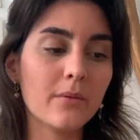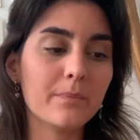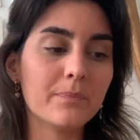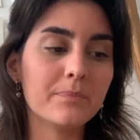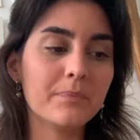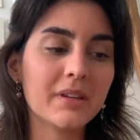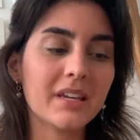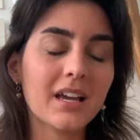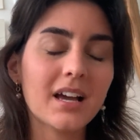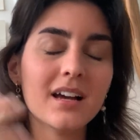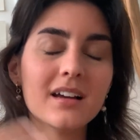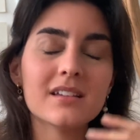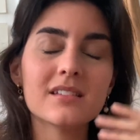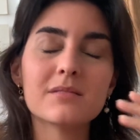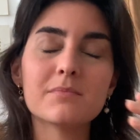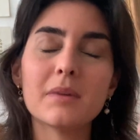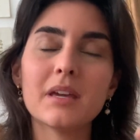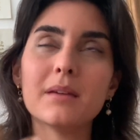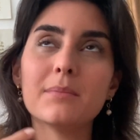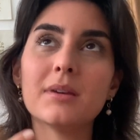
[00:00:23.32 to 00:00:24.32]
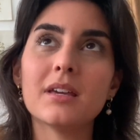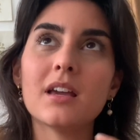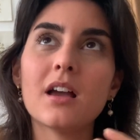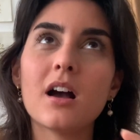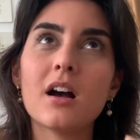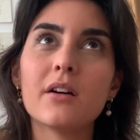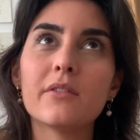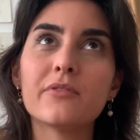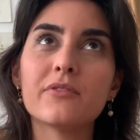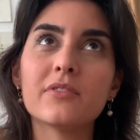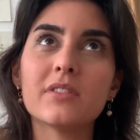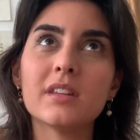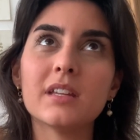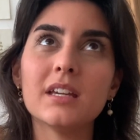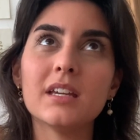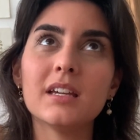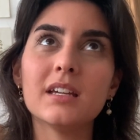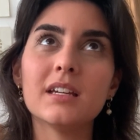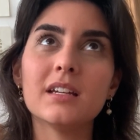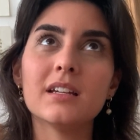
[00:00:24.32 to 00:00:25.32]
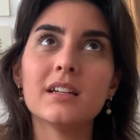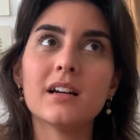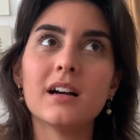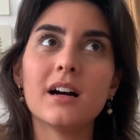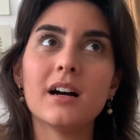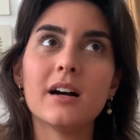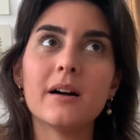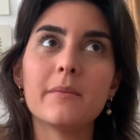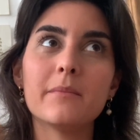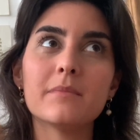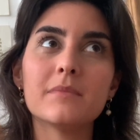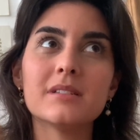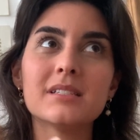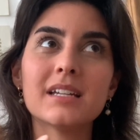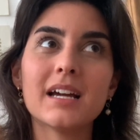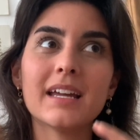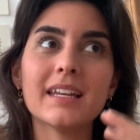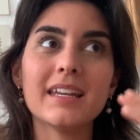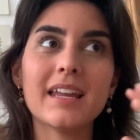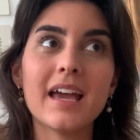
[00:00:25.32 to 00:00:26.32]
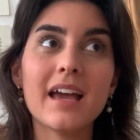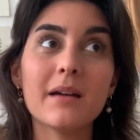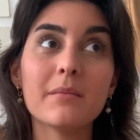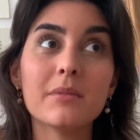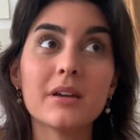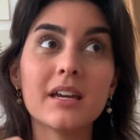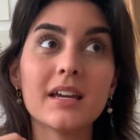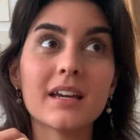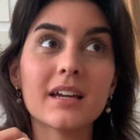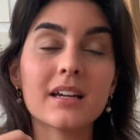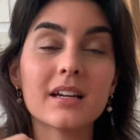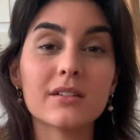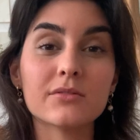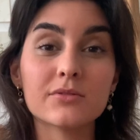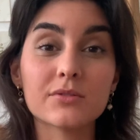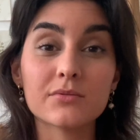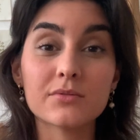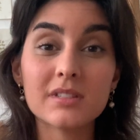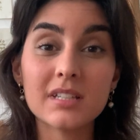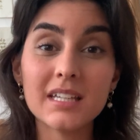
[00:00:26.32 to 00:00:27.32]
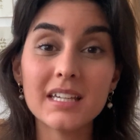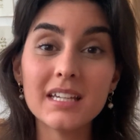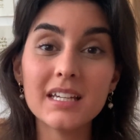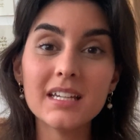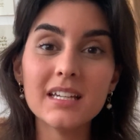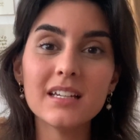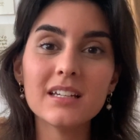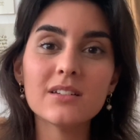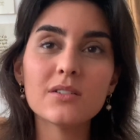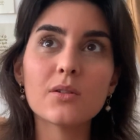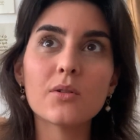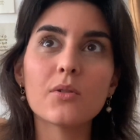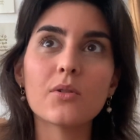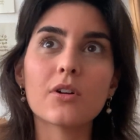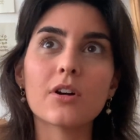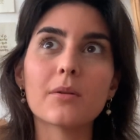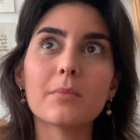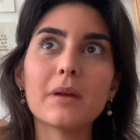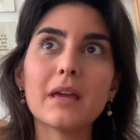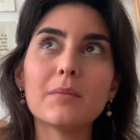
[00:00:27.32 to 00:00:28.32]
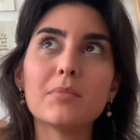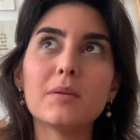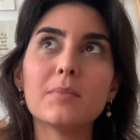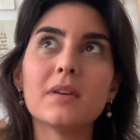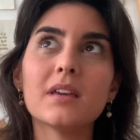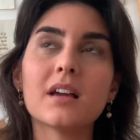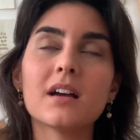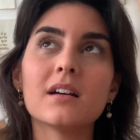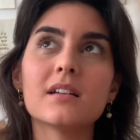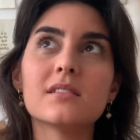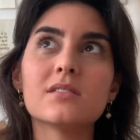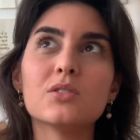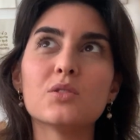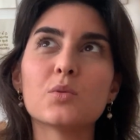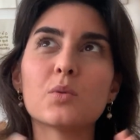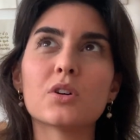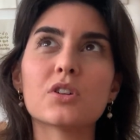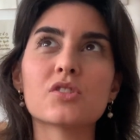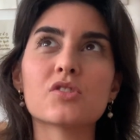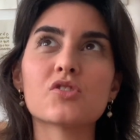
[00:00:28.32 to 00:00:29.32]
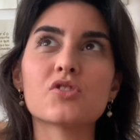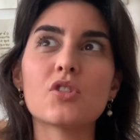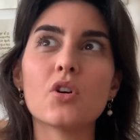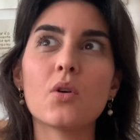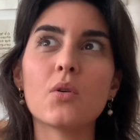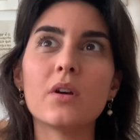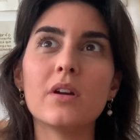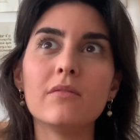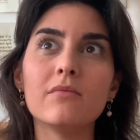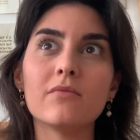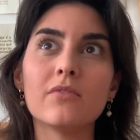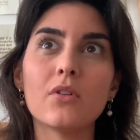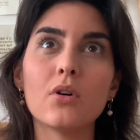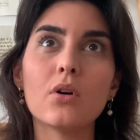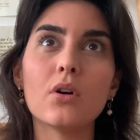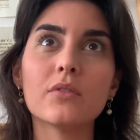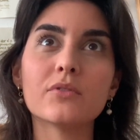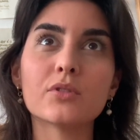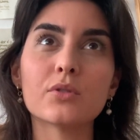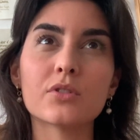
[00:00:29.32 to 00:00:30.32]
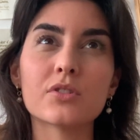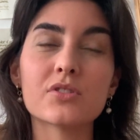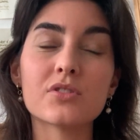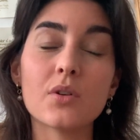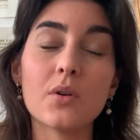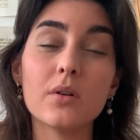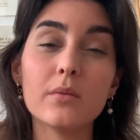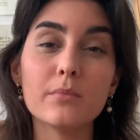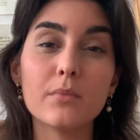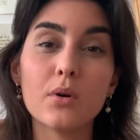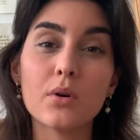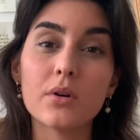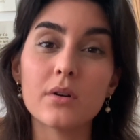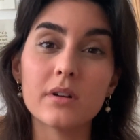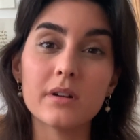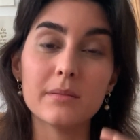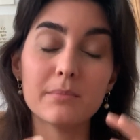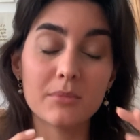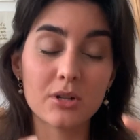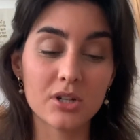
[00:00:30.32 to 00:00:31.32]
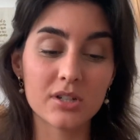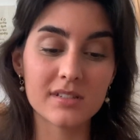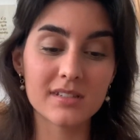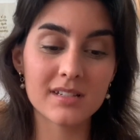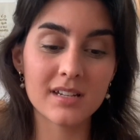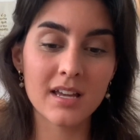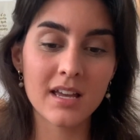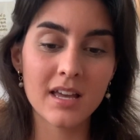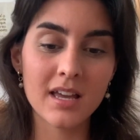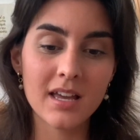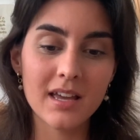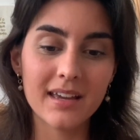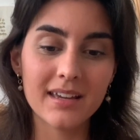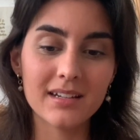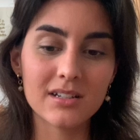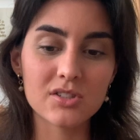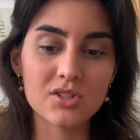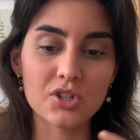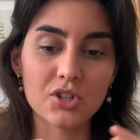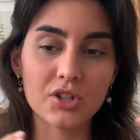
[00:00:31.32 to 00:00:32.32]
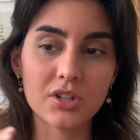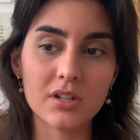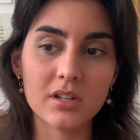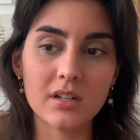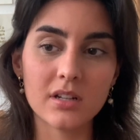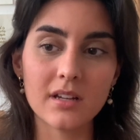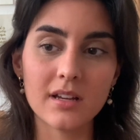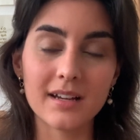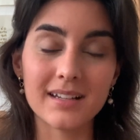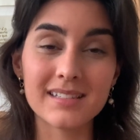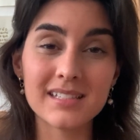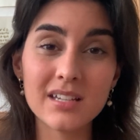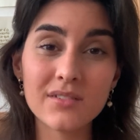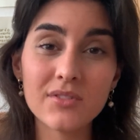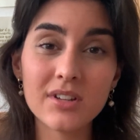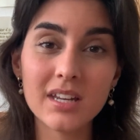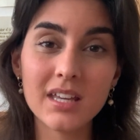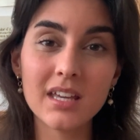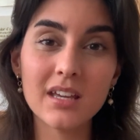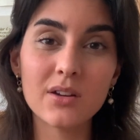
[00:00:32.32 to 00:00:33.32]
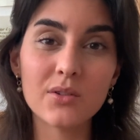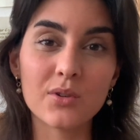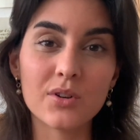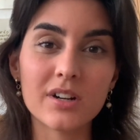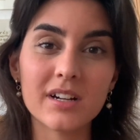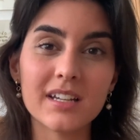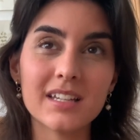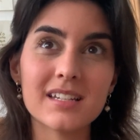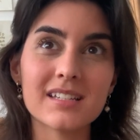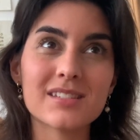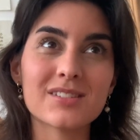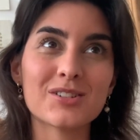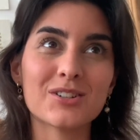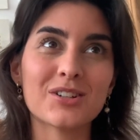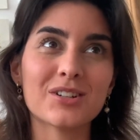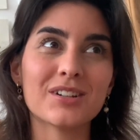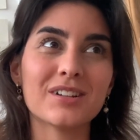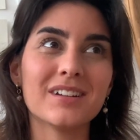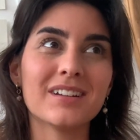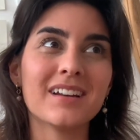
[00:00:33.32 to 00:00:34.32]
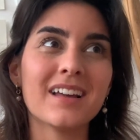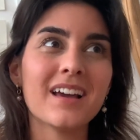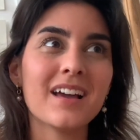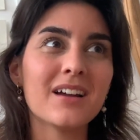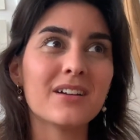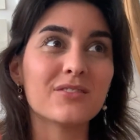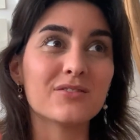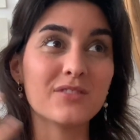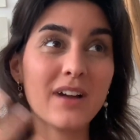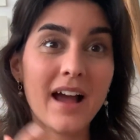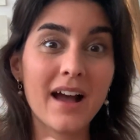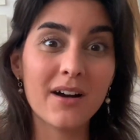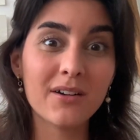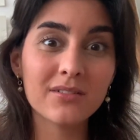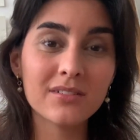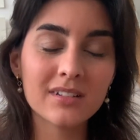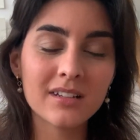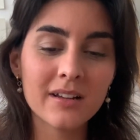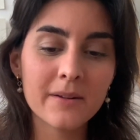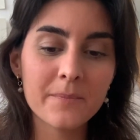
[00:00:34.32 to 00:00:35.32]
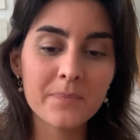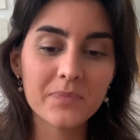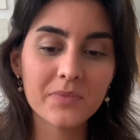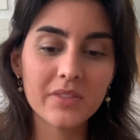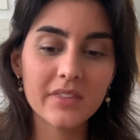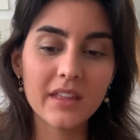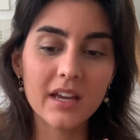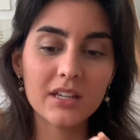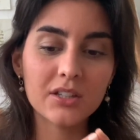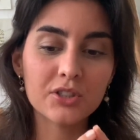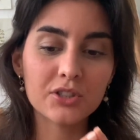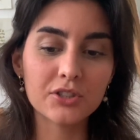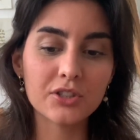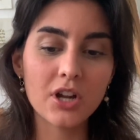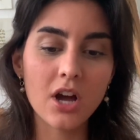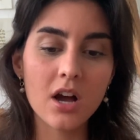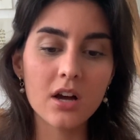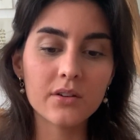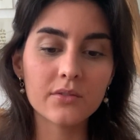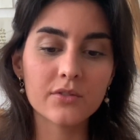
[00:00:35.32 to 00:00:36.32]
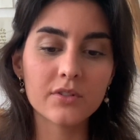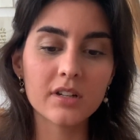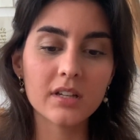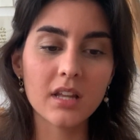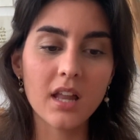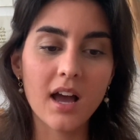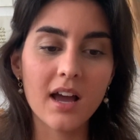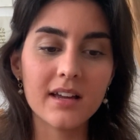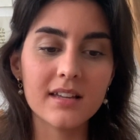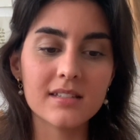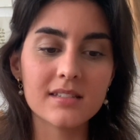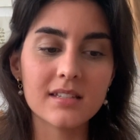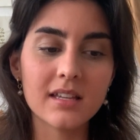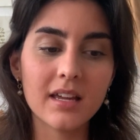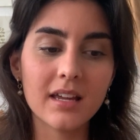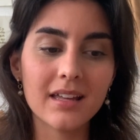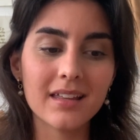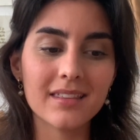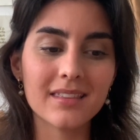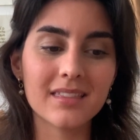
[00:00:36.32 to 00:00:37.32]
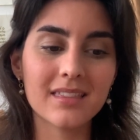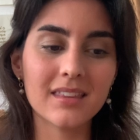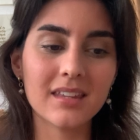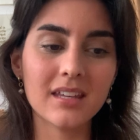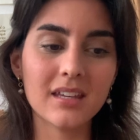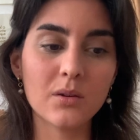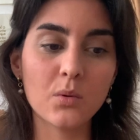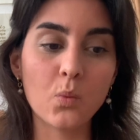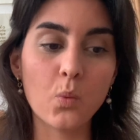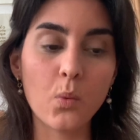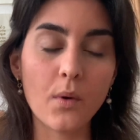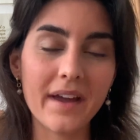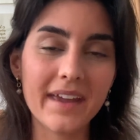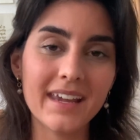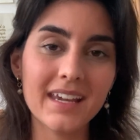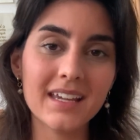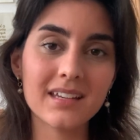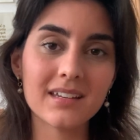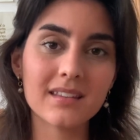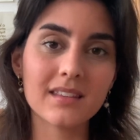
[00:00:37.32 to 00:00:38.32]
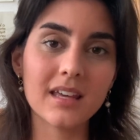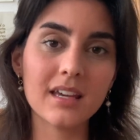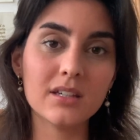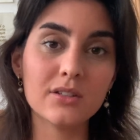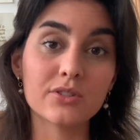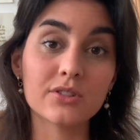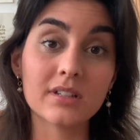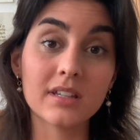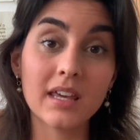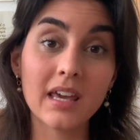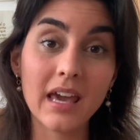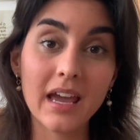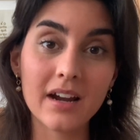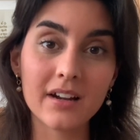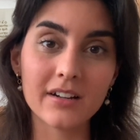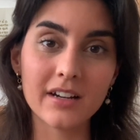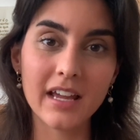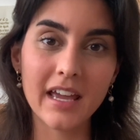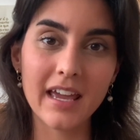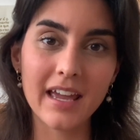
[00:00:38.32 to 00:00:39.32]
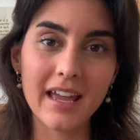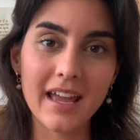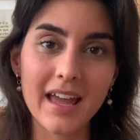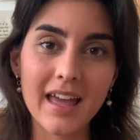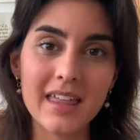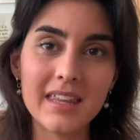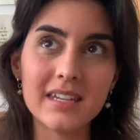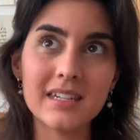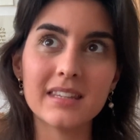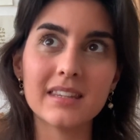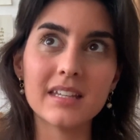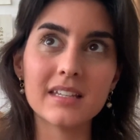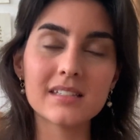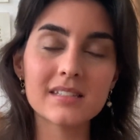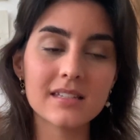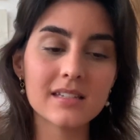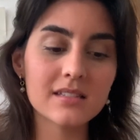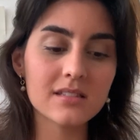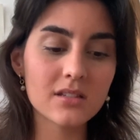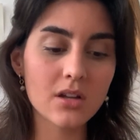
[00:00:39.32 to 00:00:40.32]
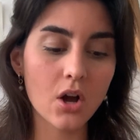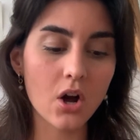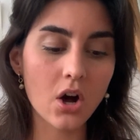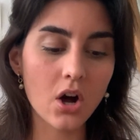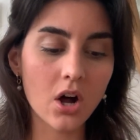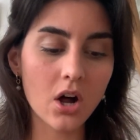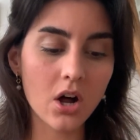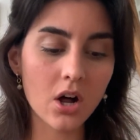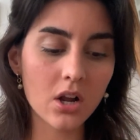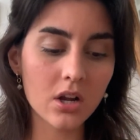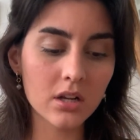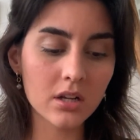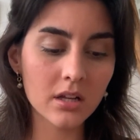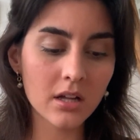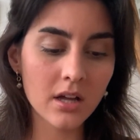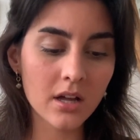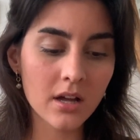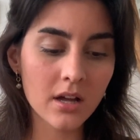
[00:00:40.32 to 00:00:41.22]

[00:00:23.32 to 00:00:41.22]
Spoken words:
because maybe of the dynamic routine, or maybe because you are so involved or so immersed in a certain activity or in a certain route, that you're not realizing the weight that you're carrying. And this is all